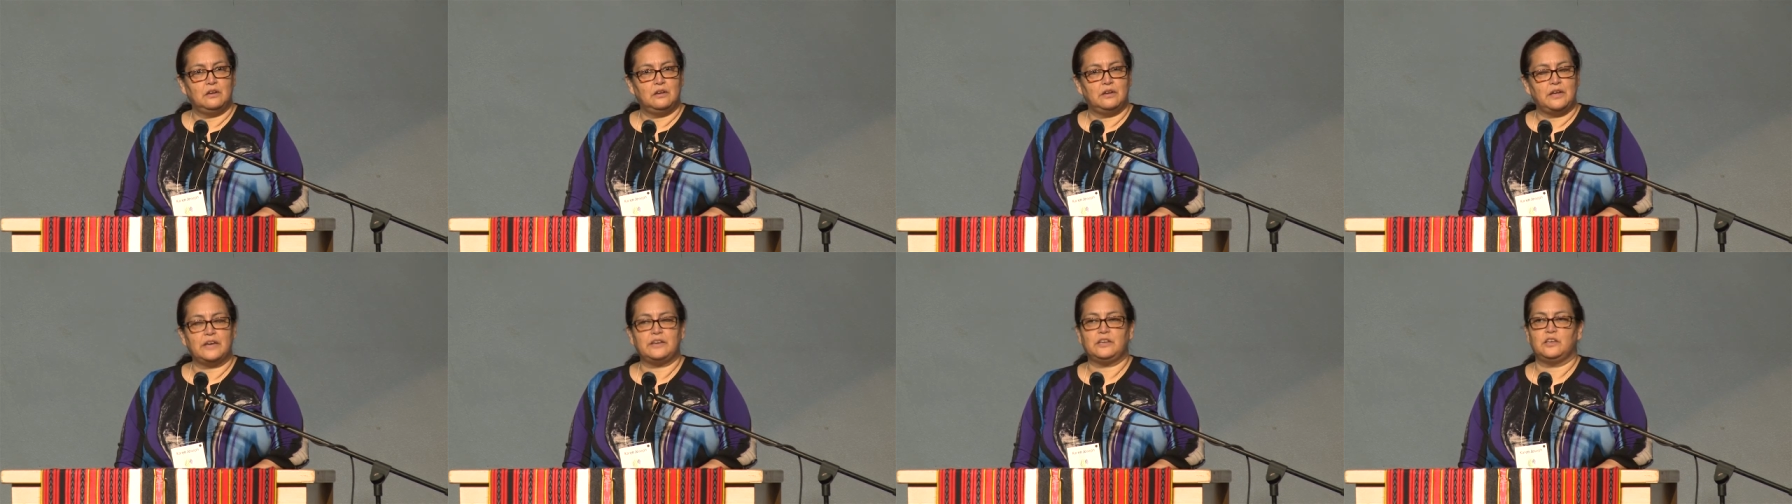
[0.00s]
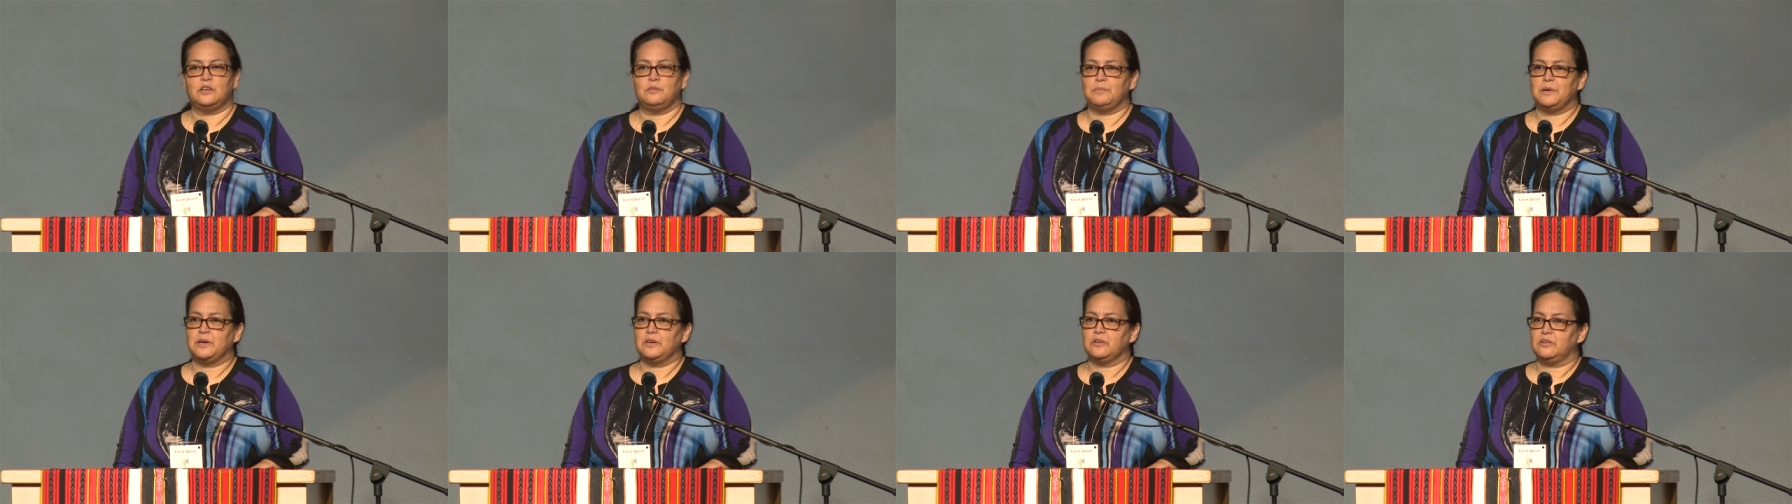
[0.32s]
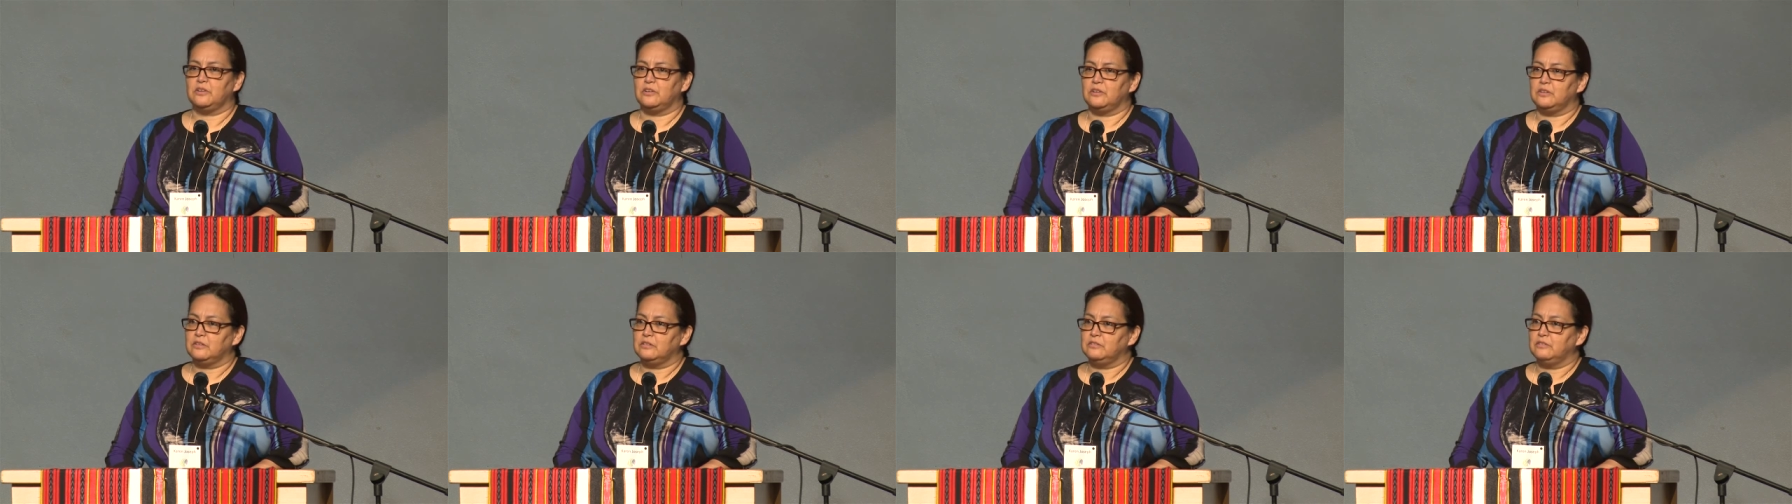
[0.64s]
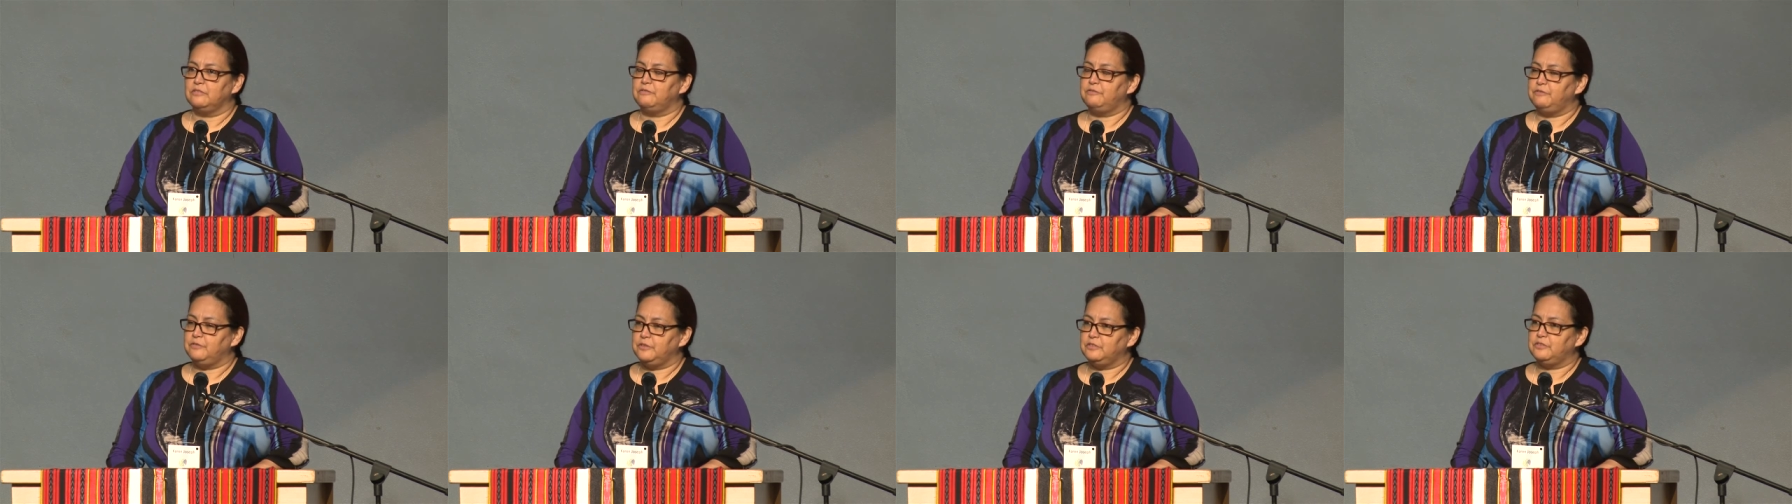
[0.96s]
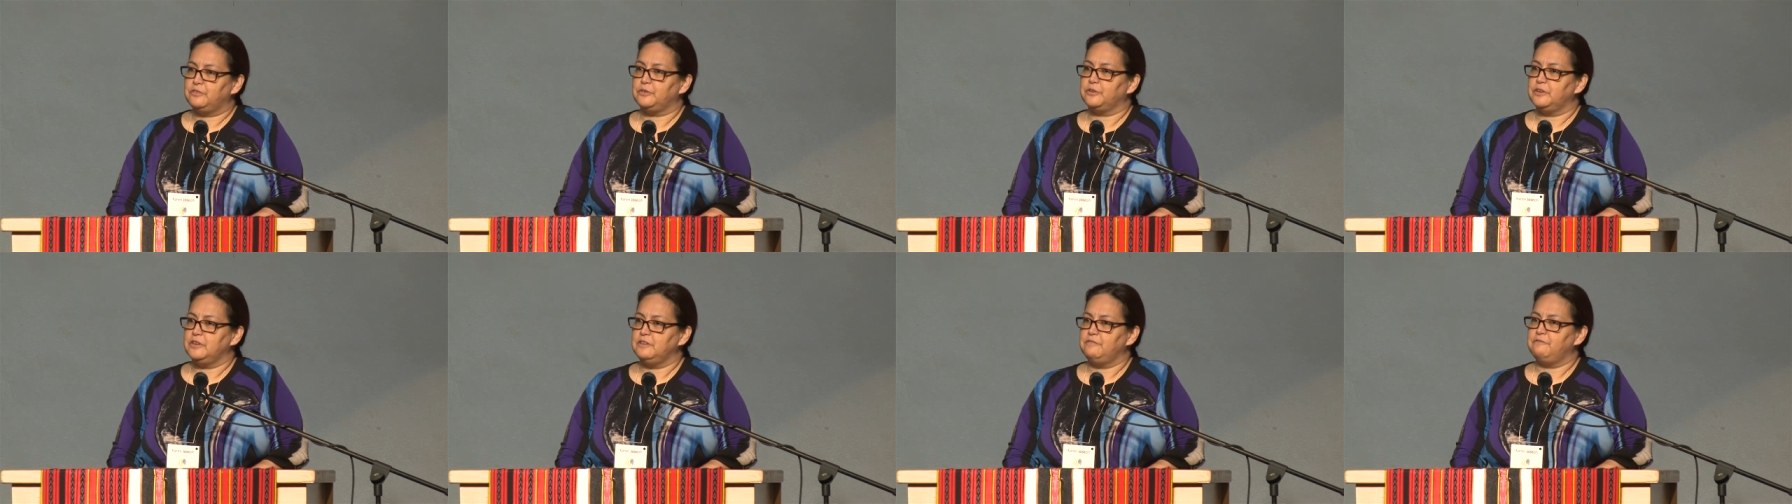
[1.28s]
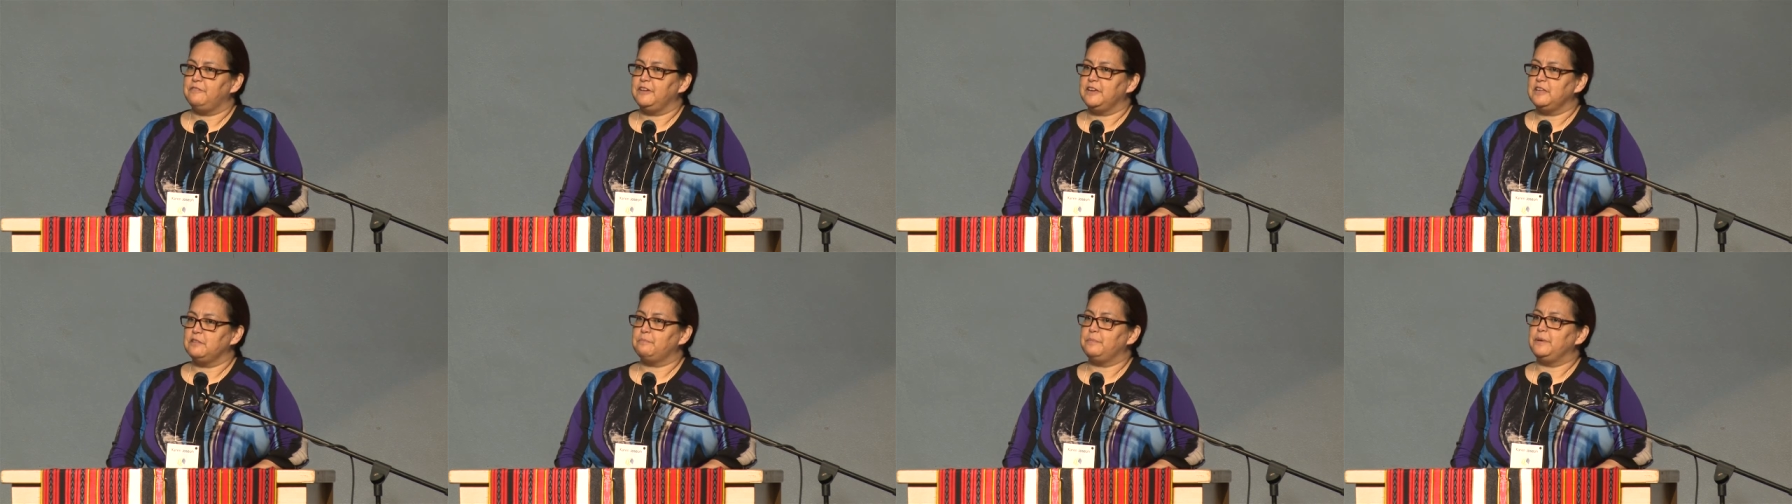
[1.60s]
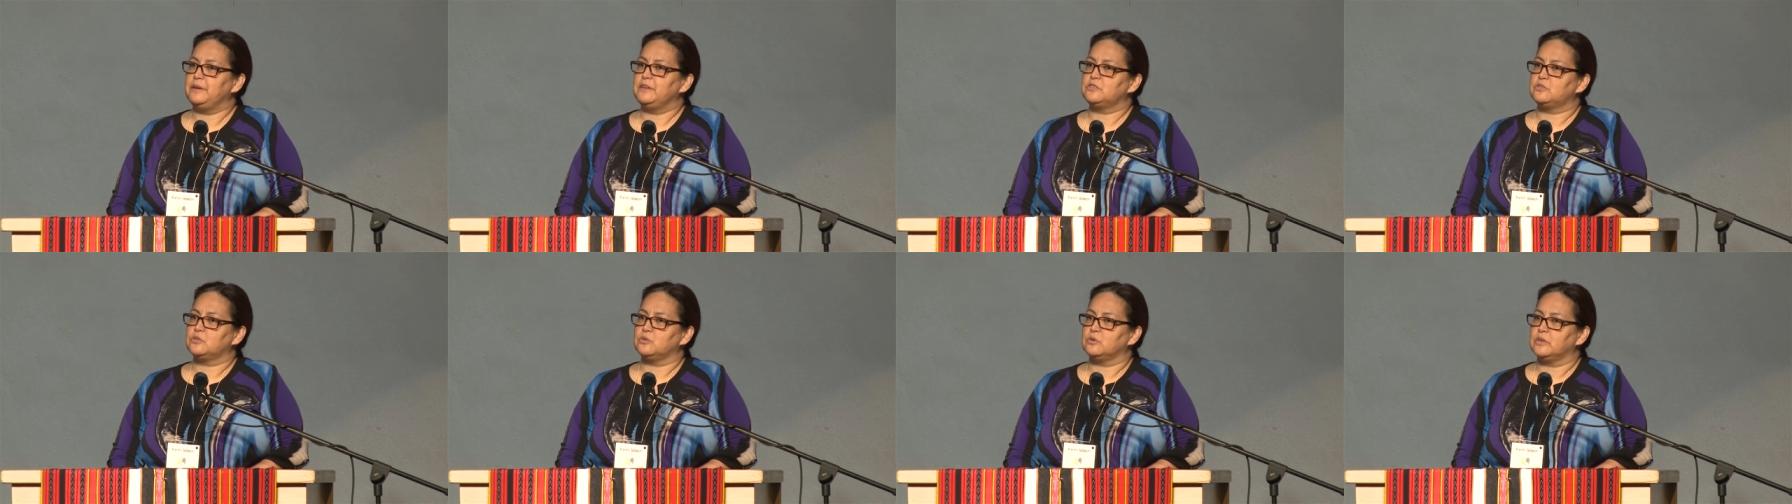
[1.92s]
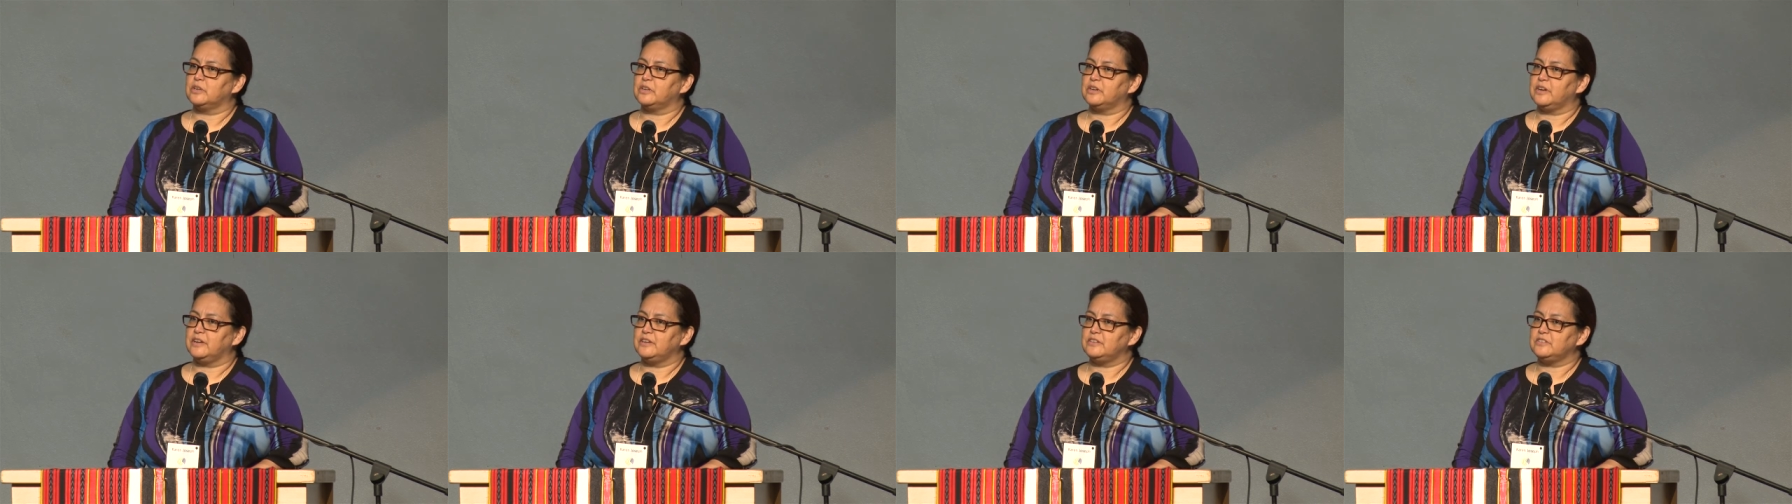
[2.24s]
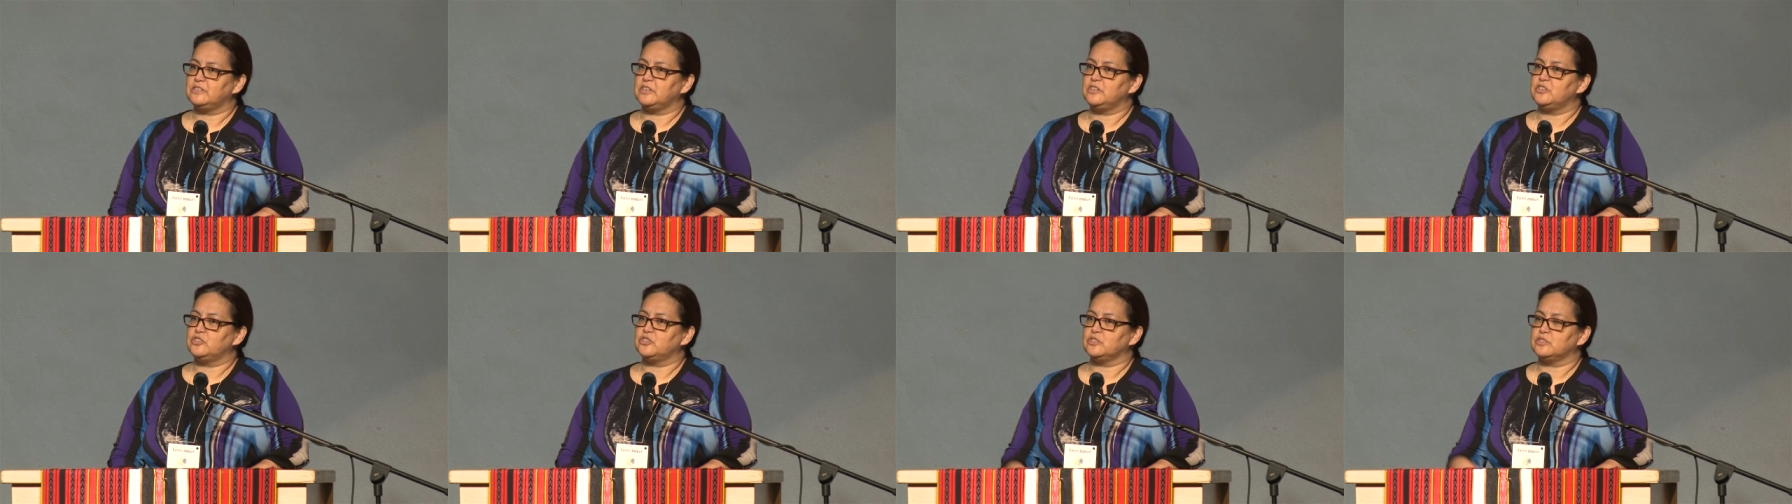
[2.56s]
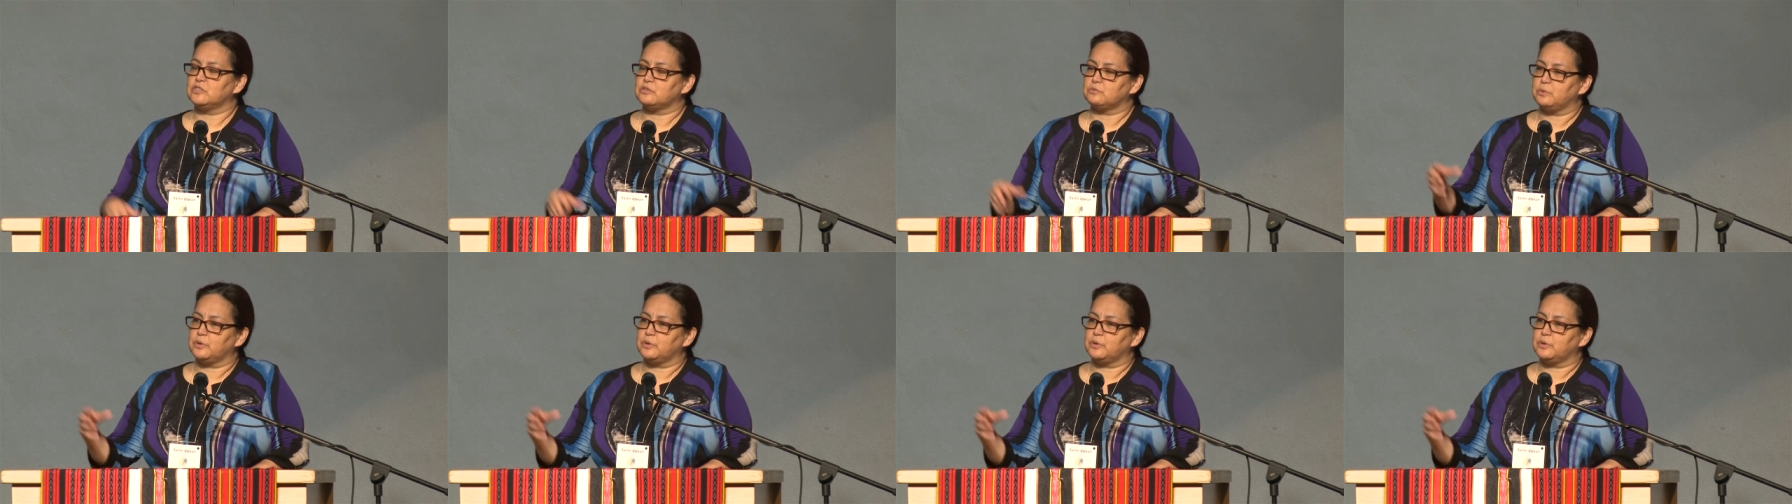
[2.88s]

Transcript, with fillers: ecumenical, 30 faith-based organizations